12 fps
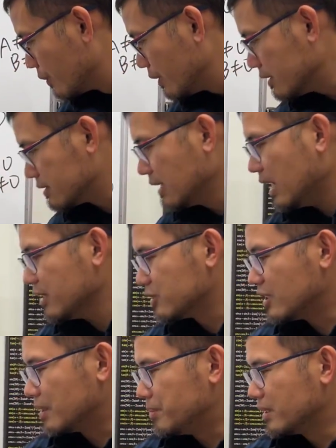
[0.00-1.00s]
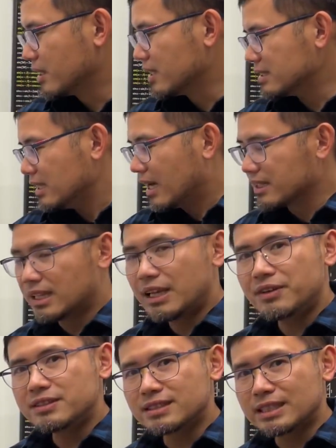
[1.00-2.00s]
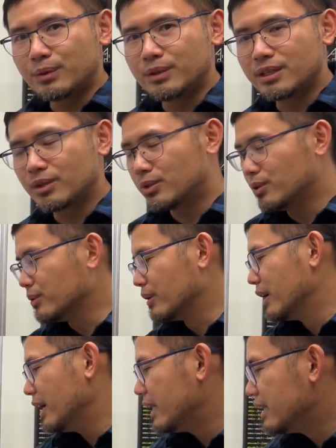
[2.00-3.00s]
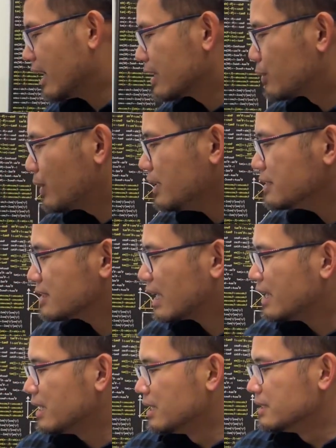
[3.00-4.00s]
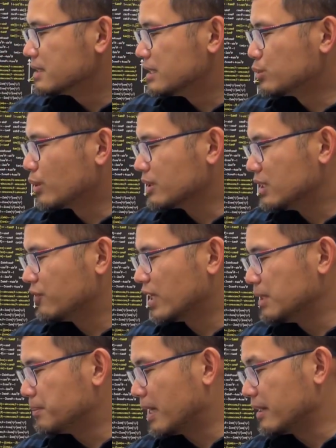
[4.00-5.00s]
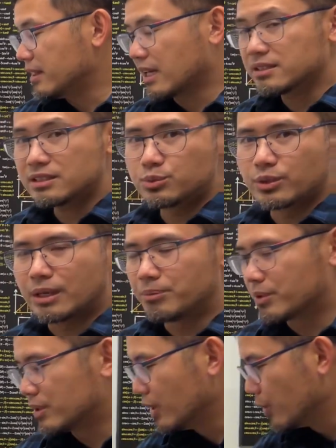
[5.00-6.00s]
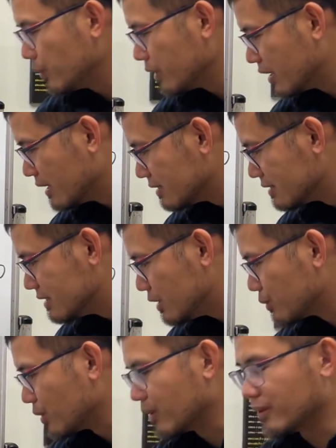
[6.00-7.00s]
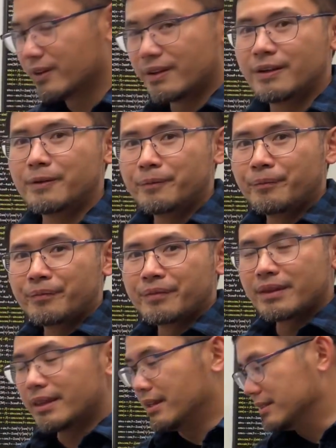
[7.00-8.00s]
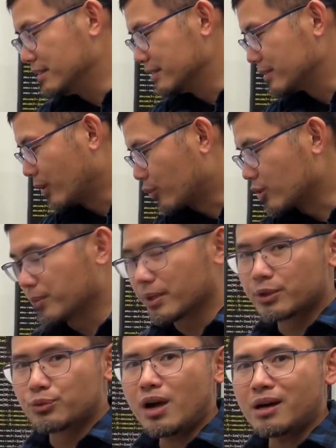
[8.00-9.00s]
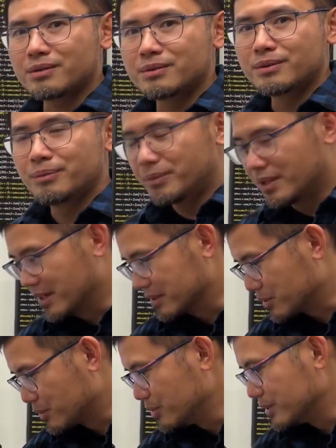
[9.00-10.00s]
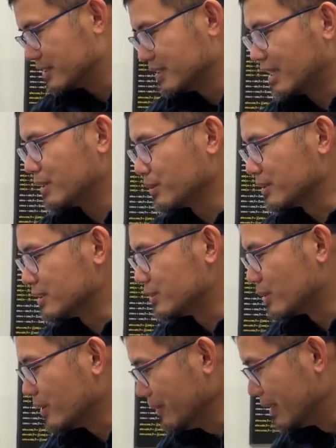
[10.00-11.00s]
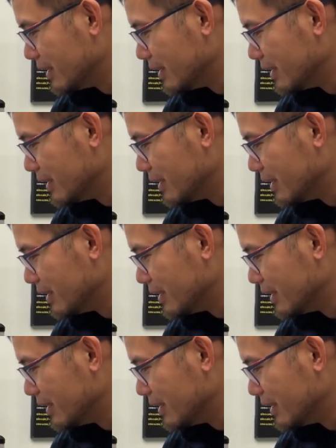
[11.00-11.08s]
it's not legit because on the left hand side we get 2 and then on the right hand side 0 divided by a non-zero number we get 0. This is horribly wrong because 2 is not equal to 0